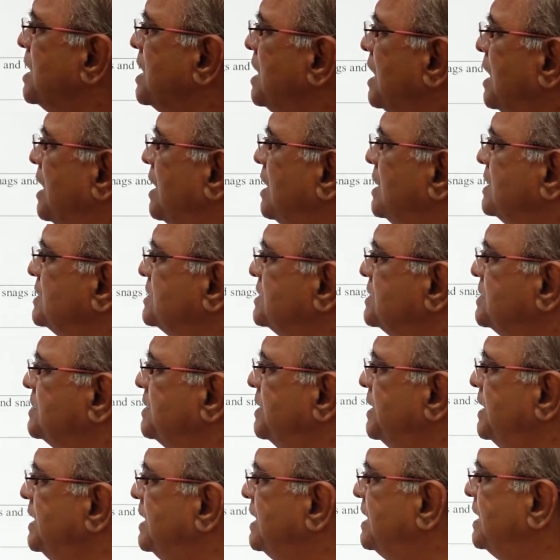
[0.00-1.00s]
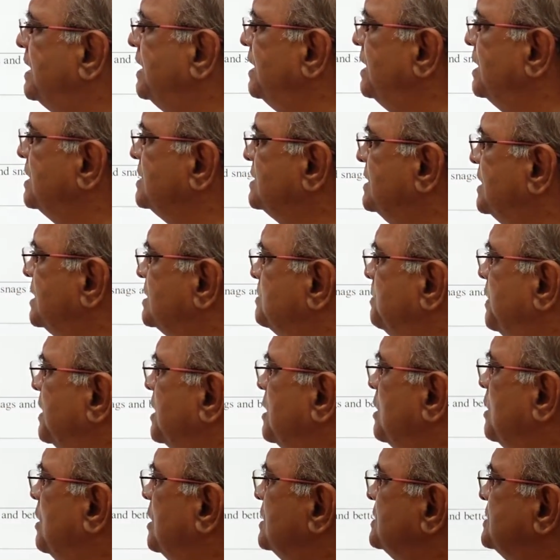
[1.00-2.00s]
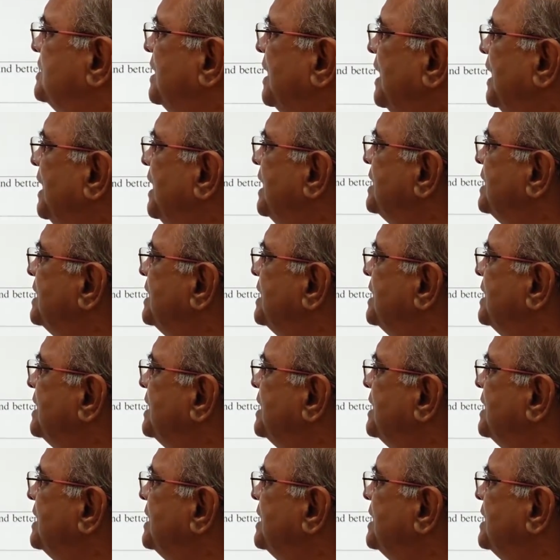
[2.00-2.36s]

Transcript: Cost decreases because